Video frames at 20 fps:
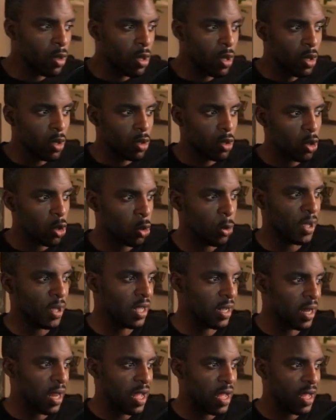Going
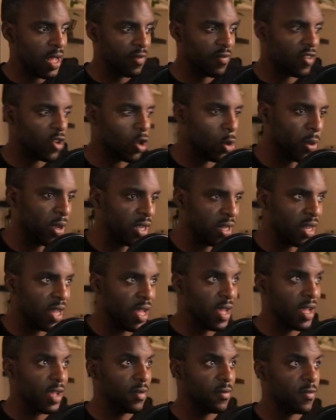live, going
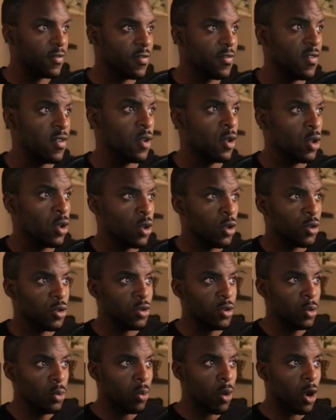live.
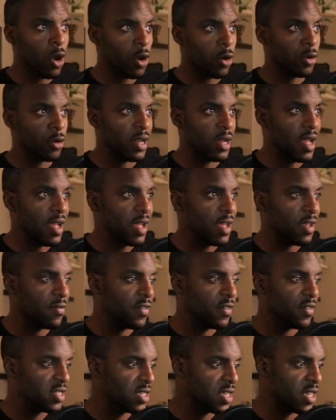You are live. It
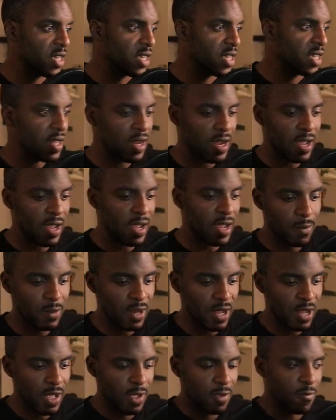says that I am
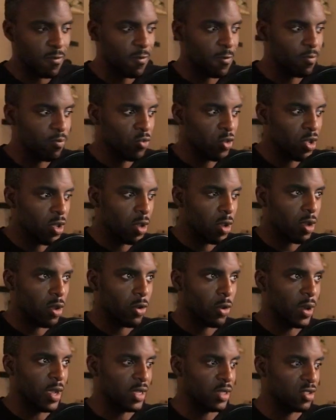live. All
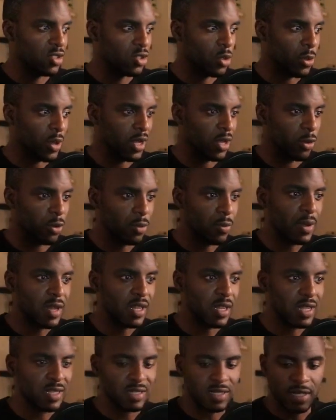right, so I learned my
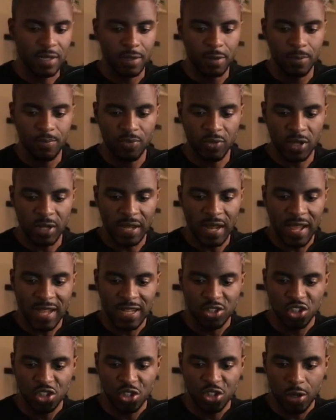lesson. Last
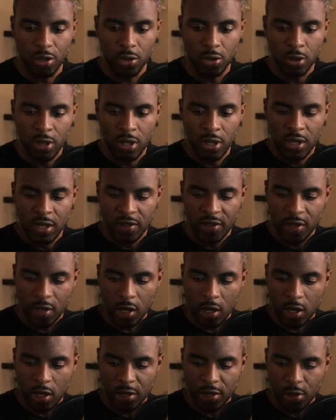show, the
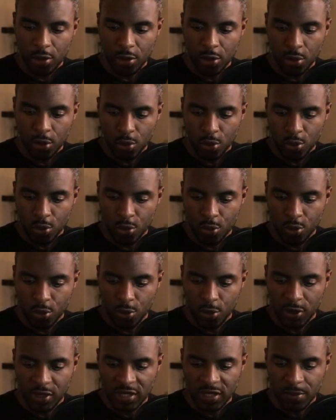audio
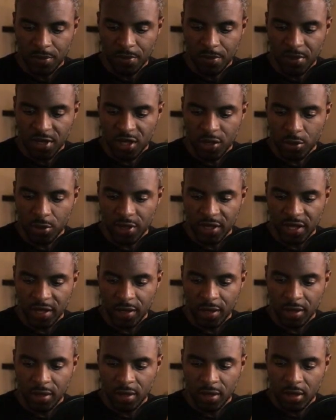was muted.
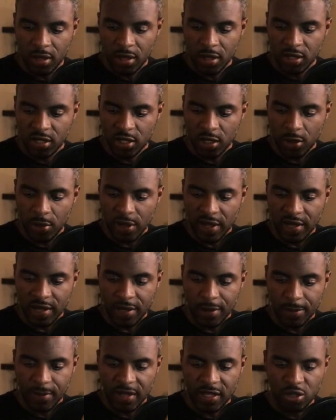So now I got to
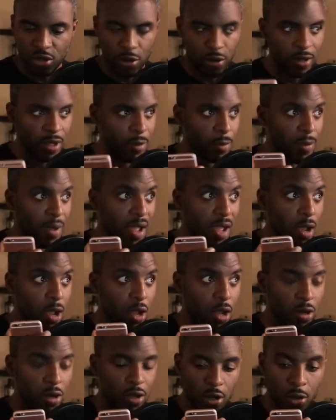make sure that my
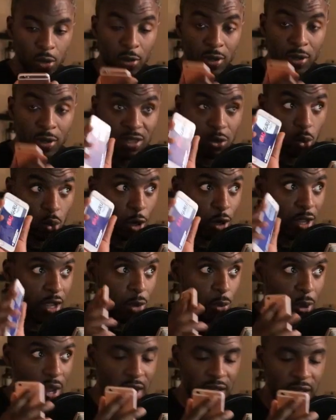audio is working
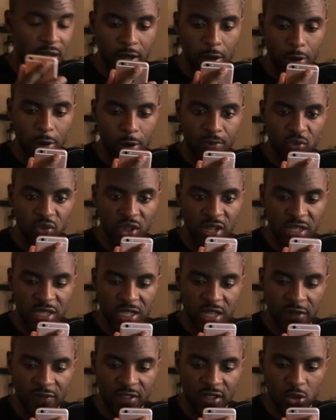right here. Let's see
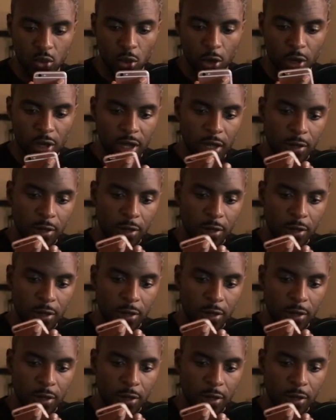if it's working.